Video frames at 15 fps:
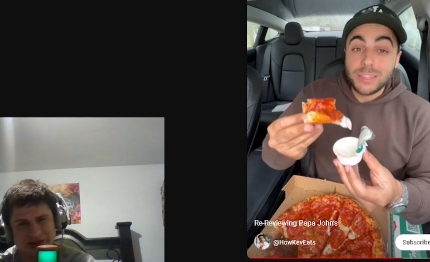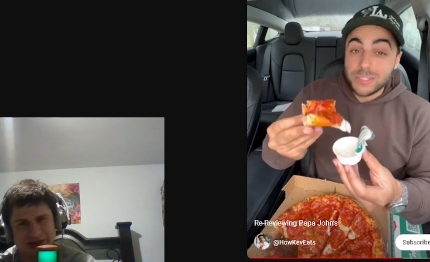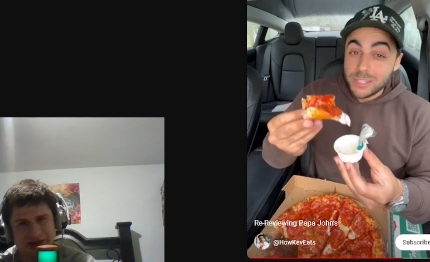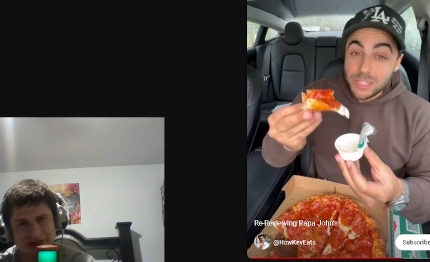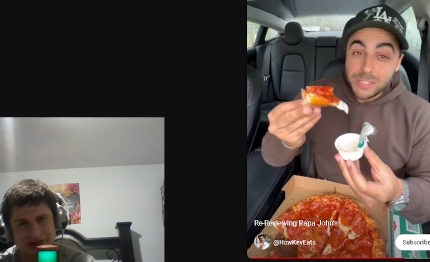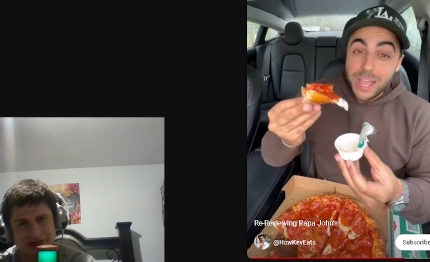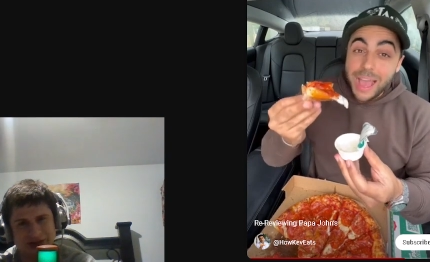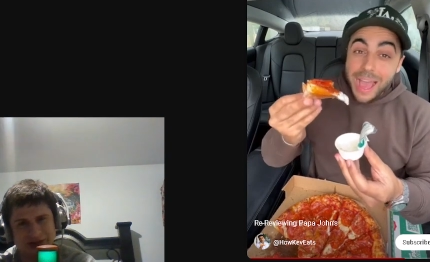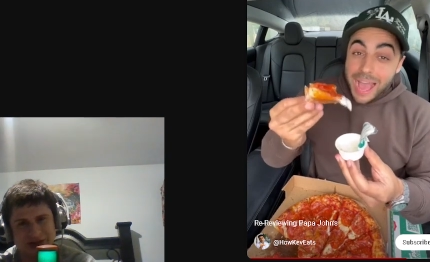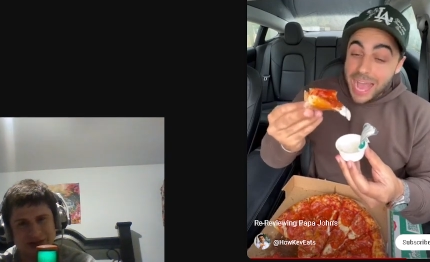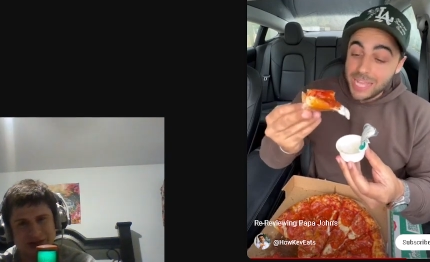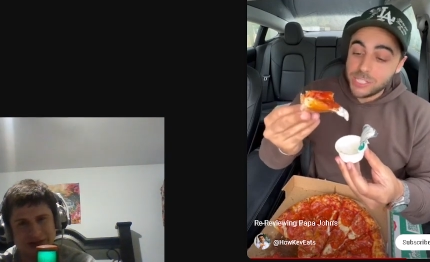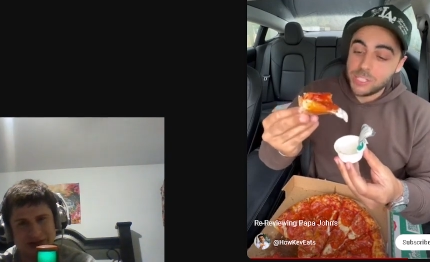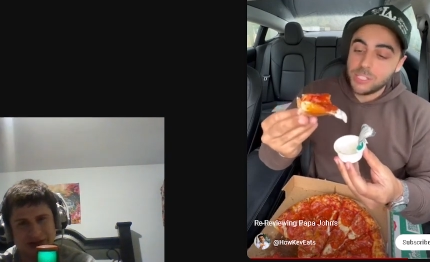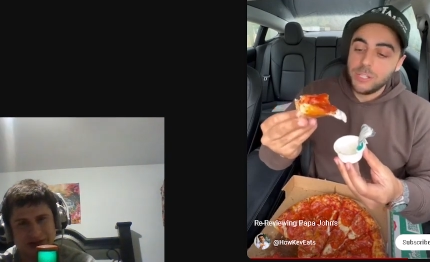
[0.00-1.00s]
Speaker 1: this is
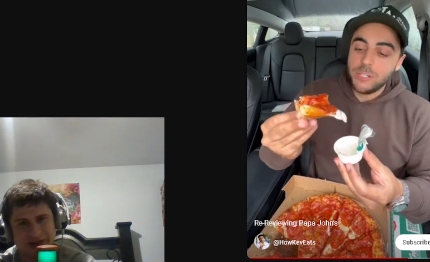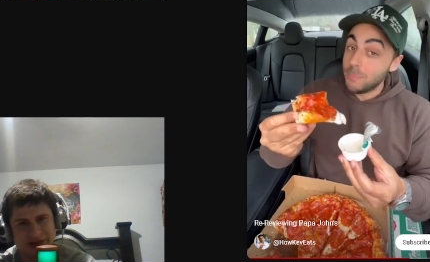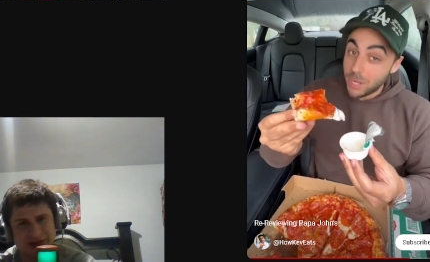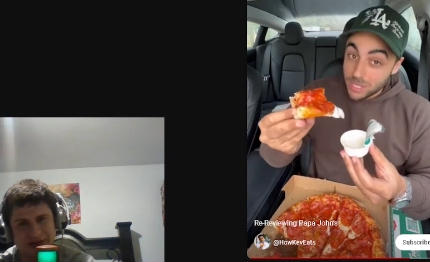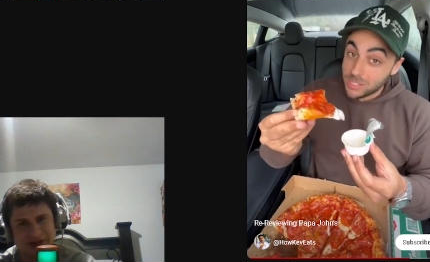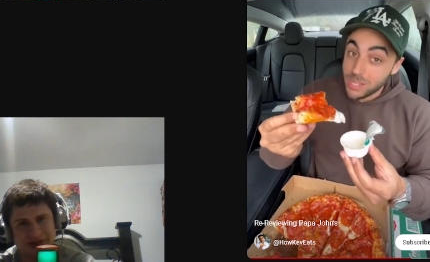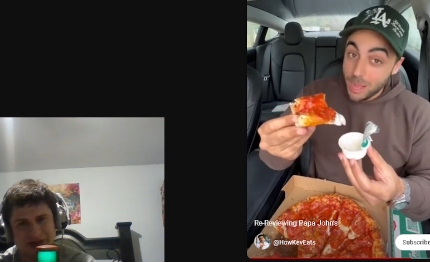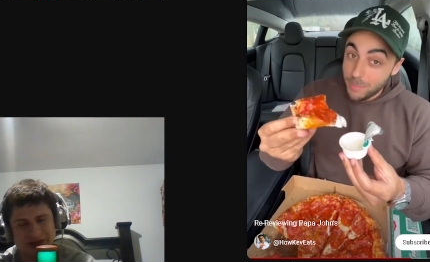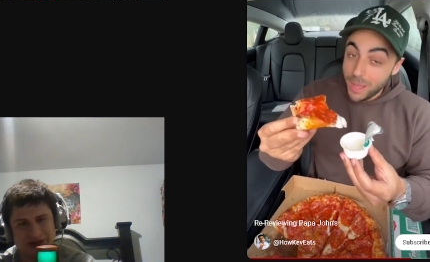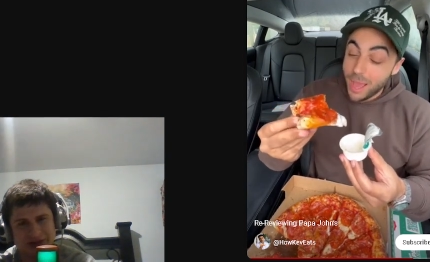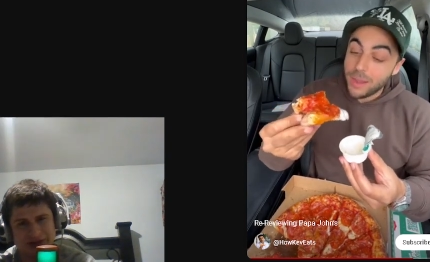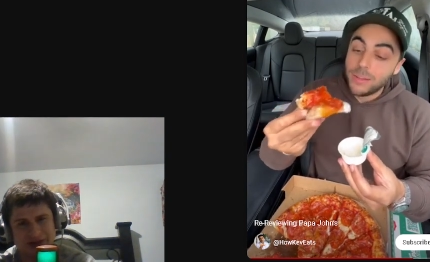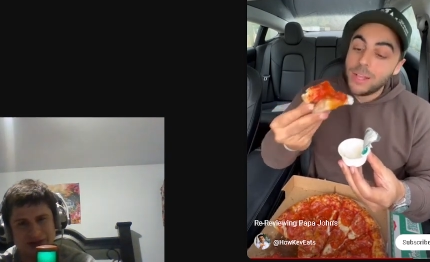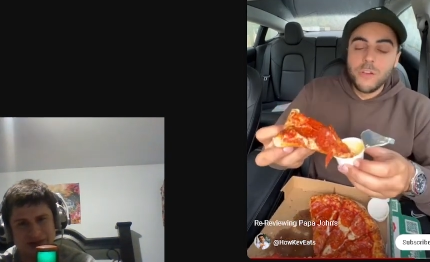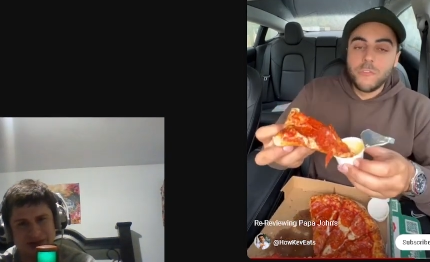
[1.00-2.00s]
ass, but it's not bad.
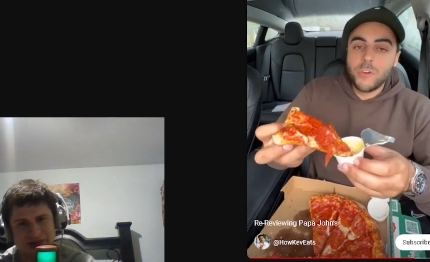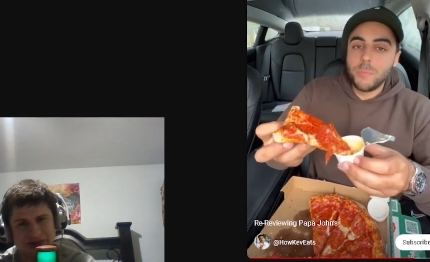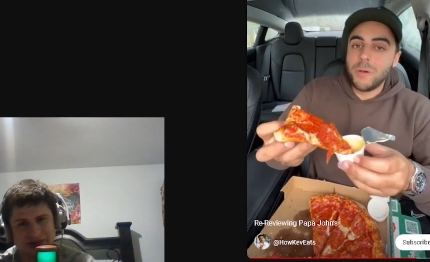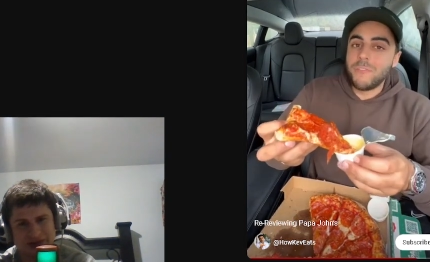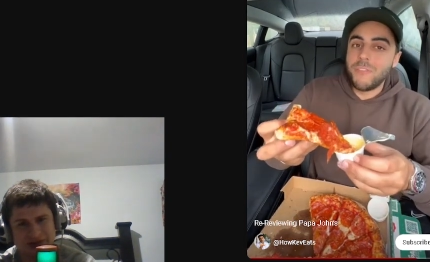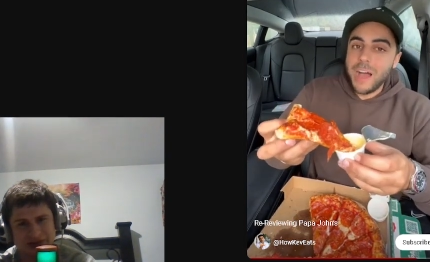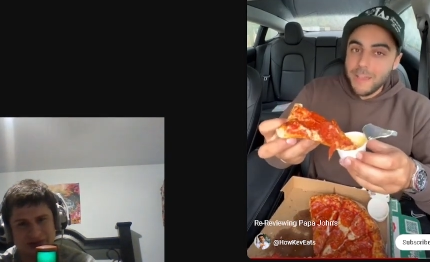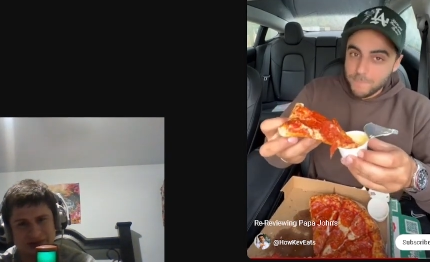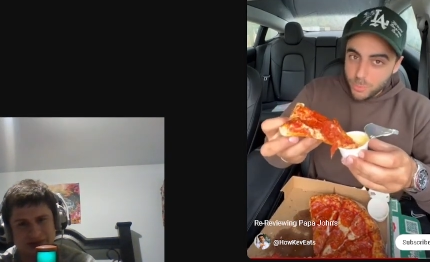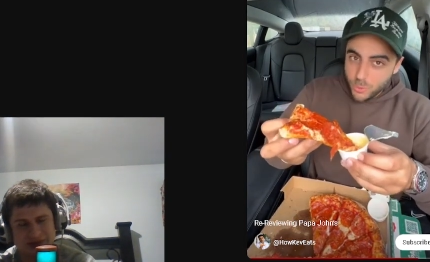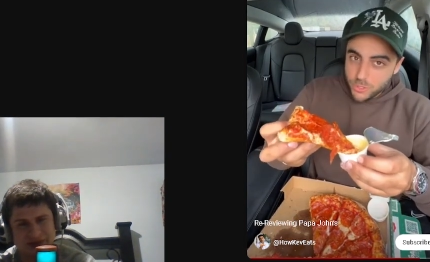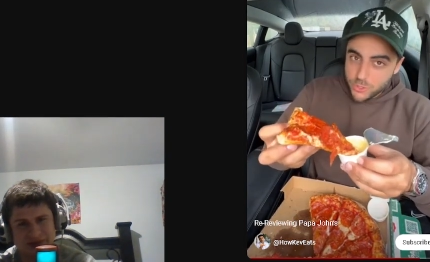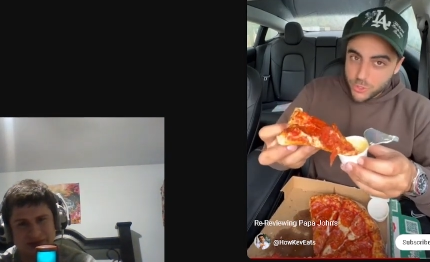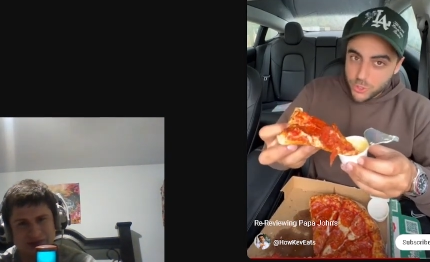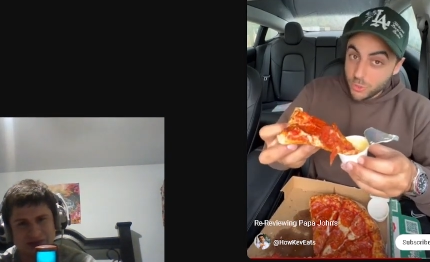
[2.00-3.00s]
From a
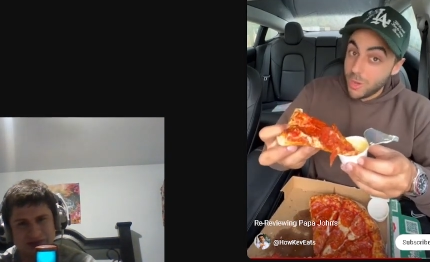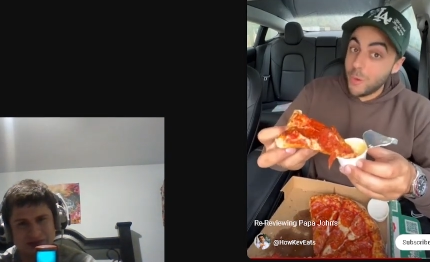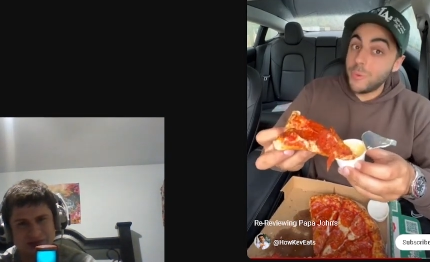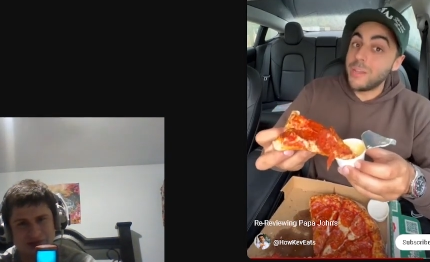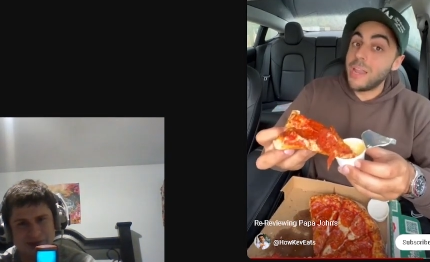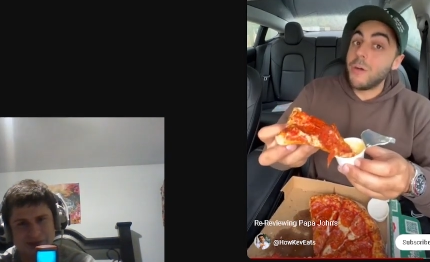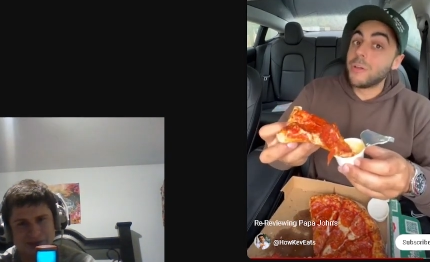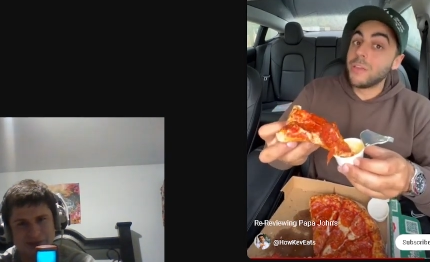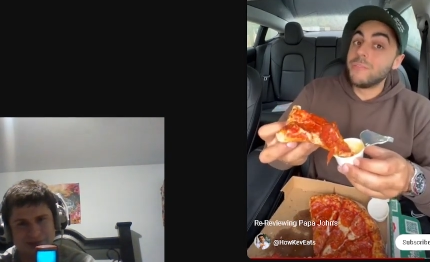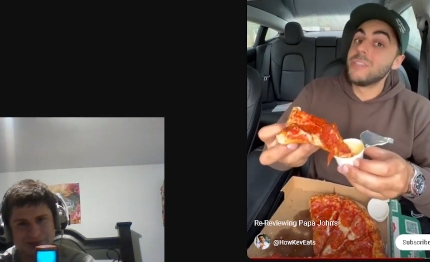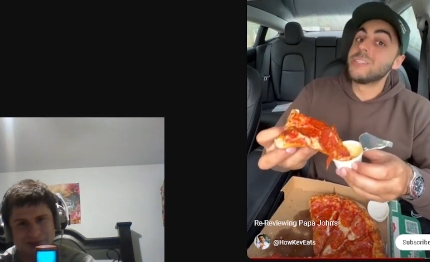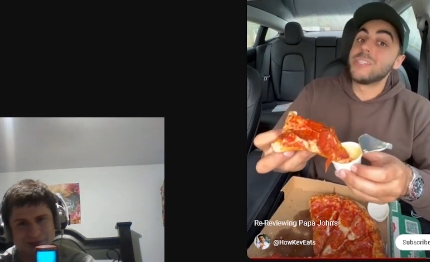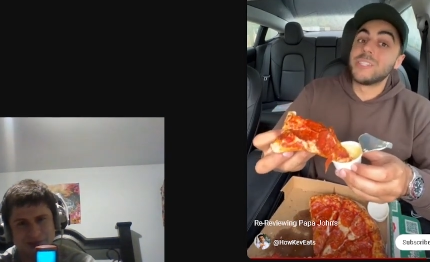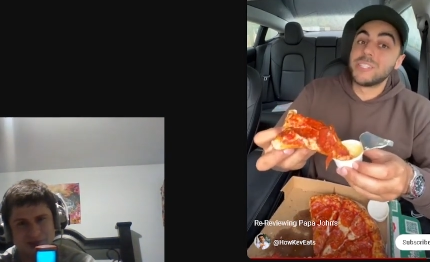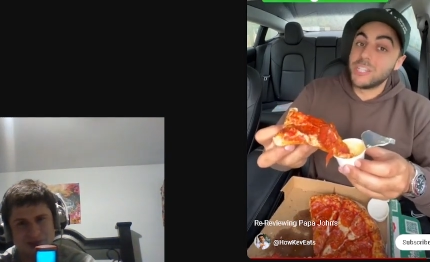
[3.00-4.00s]
5.2, I would now give this a
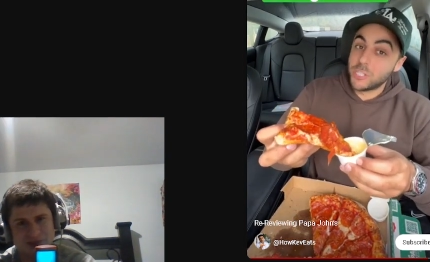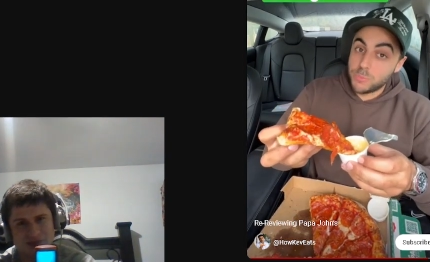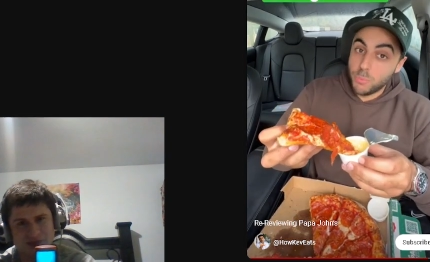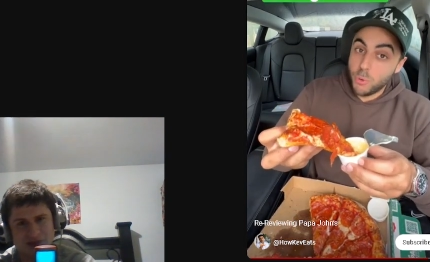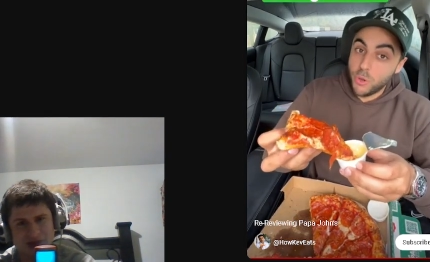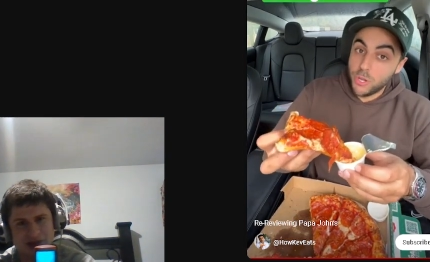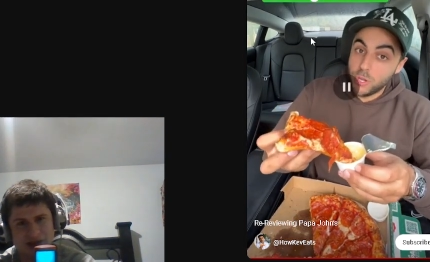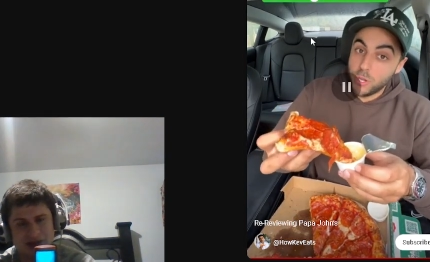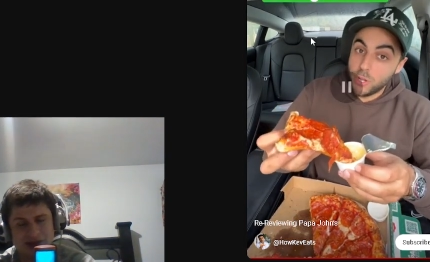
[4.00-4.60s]
6.0.